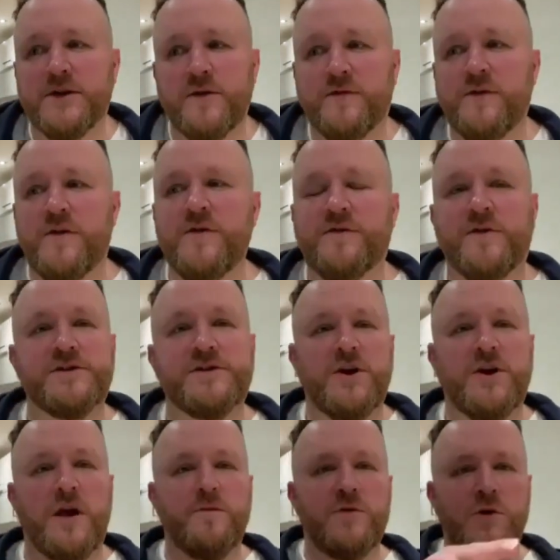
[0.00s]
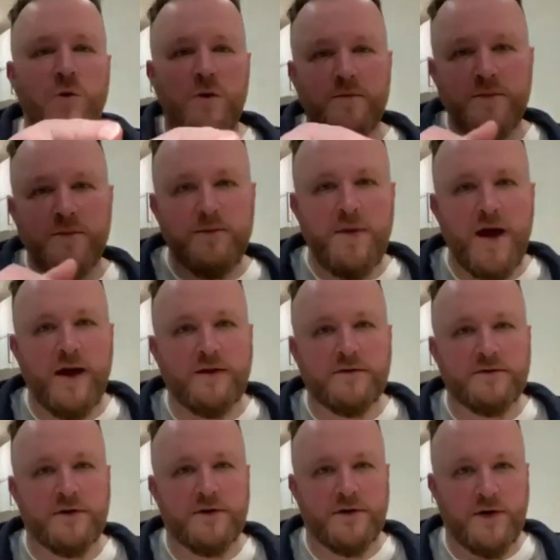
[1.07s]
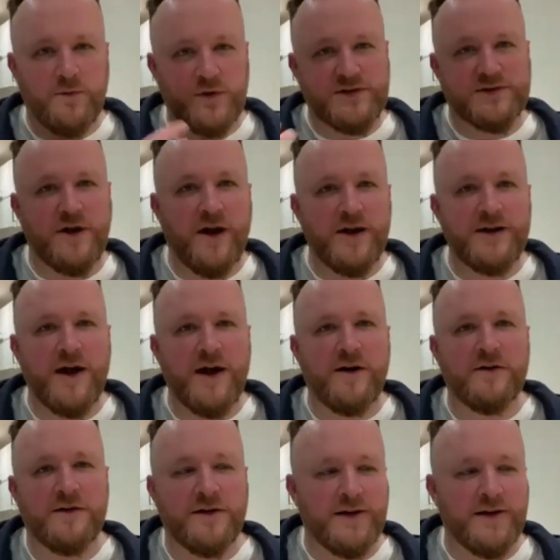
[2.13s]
The very first time you and me met, and we started our